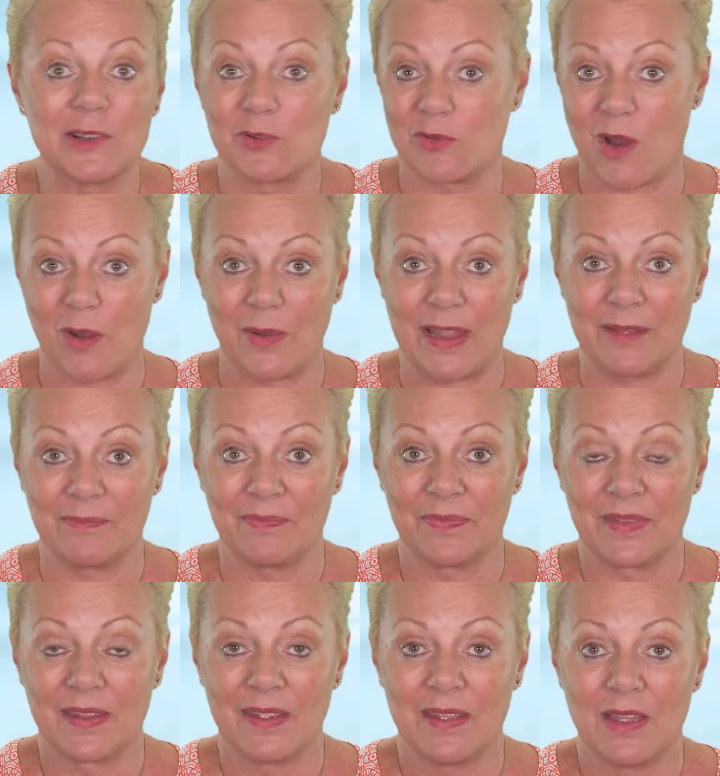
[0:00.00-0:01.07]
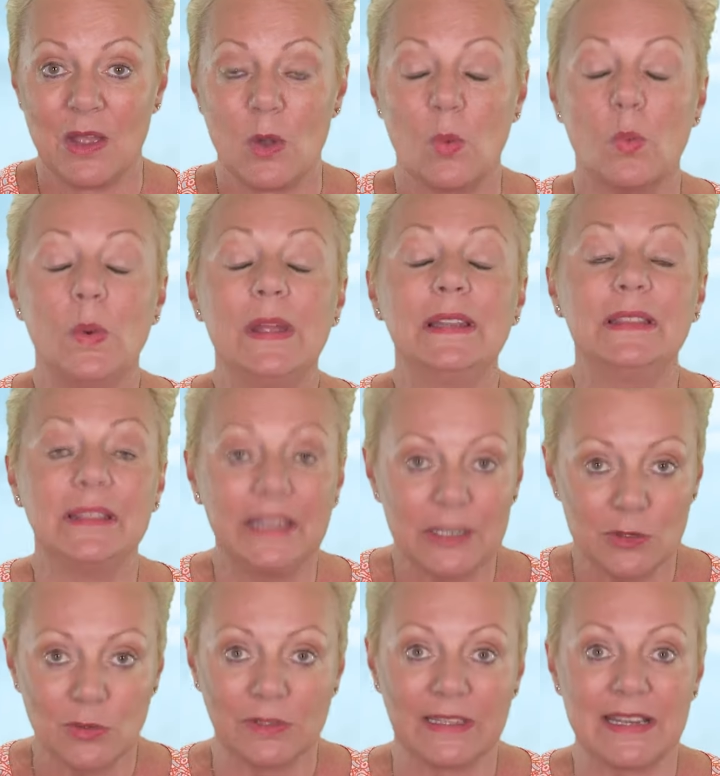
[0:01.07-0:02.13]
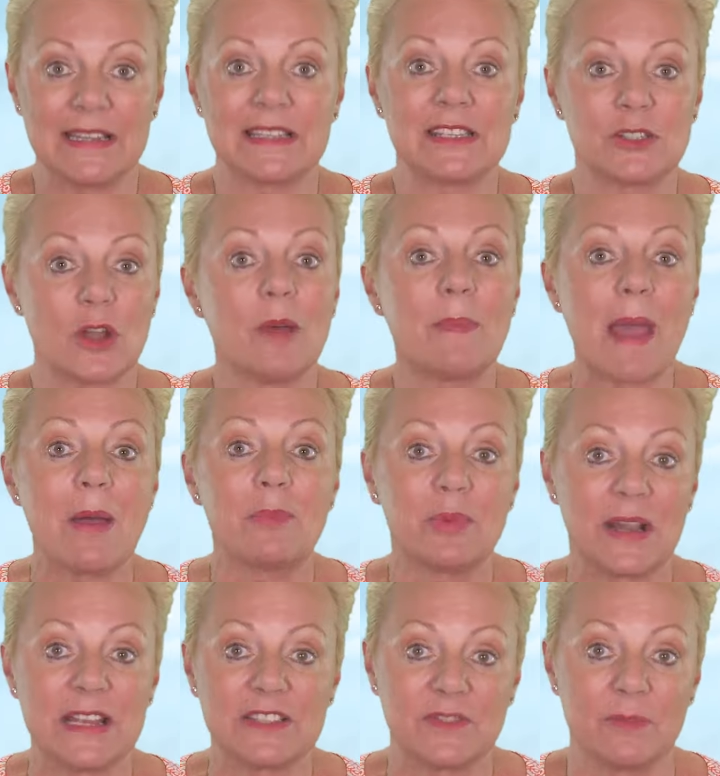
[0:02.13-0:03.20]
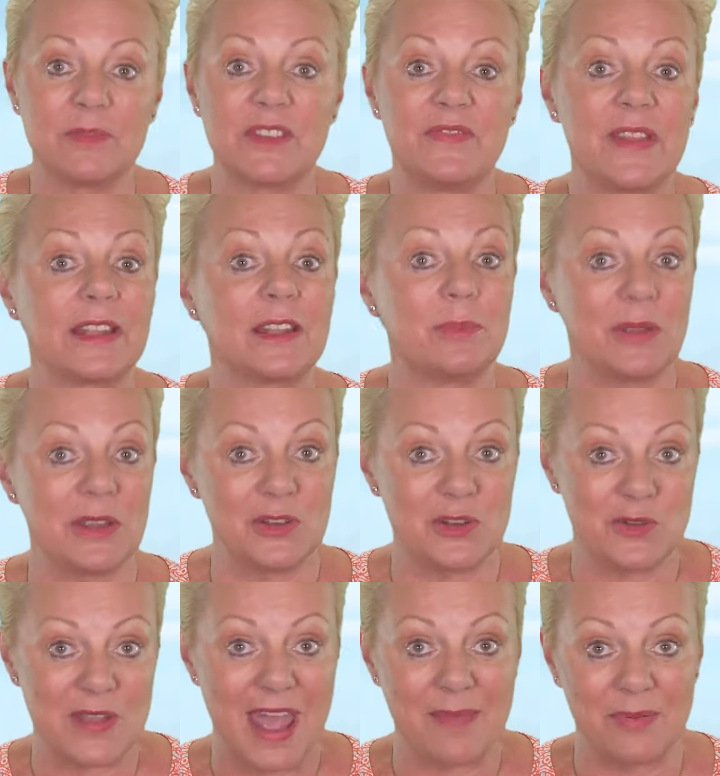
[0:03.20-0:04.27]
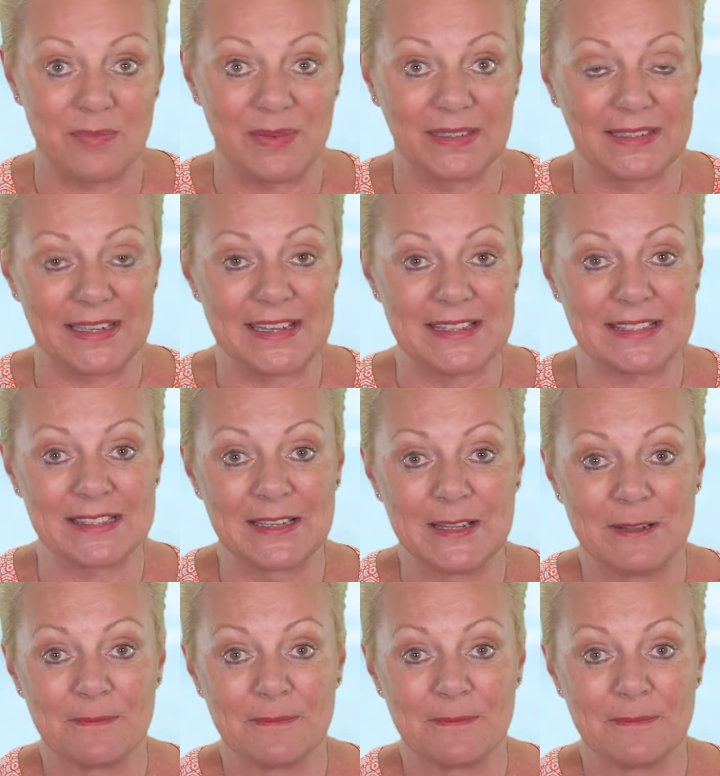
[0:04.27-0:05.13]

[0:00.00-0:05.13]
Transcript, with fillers: and growing. We literally stop our brains from developing new capabilities.